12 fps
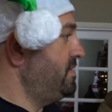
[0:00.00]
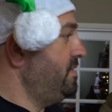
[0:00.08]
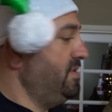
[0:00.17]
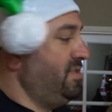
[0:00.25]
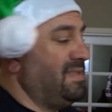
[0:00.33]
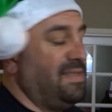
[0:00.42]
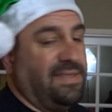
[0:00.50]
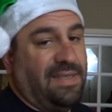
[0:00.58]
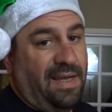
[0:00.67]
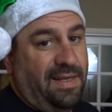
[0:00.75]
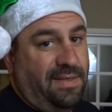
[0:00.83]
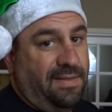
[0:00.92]
so I just
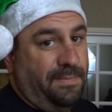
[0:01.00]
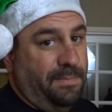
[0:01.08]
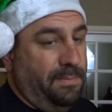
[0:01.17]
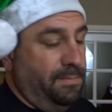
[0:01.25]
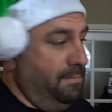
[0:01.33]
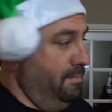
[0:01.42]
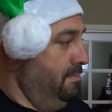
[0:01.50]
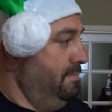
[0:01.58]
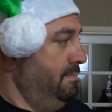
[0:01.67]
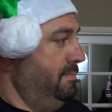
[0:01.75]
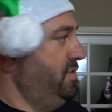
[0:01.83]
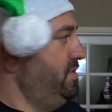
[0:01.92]
decided to
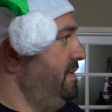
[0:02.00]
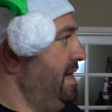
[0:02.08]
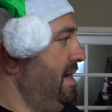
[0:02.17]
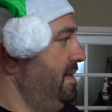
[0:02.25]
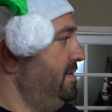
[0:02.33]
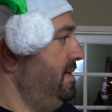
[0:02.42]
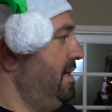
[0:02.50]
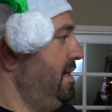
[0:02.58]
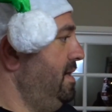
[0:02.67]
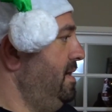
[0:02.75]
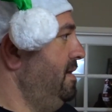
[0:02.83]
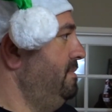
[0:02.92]
do that.
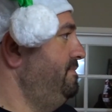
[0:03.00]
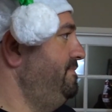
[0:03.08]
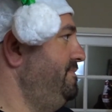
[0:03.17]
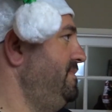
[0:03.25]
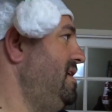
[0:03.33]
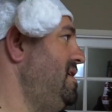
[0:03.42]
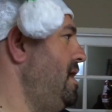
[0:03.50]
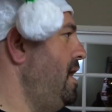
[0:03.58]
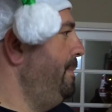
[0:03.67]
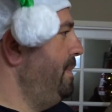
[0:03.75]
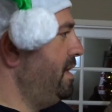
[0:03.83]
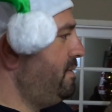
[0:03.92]

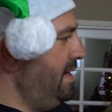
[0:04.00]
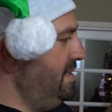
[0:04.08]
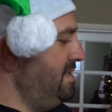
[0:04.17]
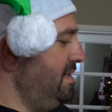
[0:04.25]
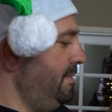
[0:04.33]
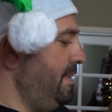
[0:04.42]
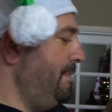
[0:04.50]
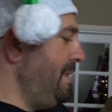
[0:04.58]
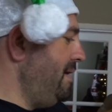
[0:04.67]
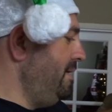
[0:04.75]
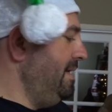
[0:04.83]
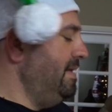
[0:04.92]
Not crazy
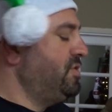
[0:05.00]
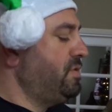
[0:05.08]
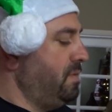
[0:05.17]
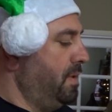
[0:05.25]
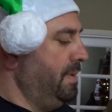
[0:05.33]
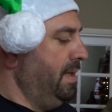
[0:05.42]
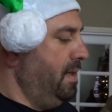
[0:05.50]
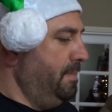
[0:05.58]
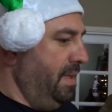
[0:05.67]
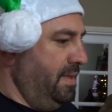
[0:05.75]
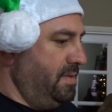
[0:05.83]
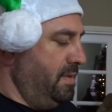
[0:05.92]
about it, it's growing on
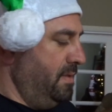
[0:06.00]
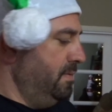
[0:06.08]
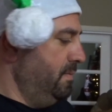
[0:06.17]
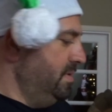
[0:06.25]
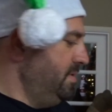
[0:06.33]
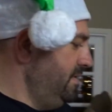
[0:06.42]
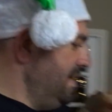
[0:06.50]
me, so we'll do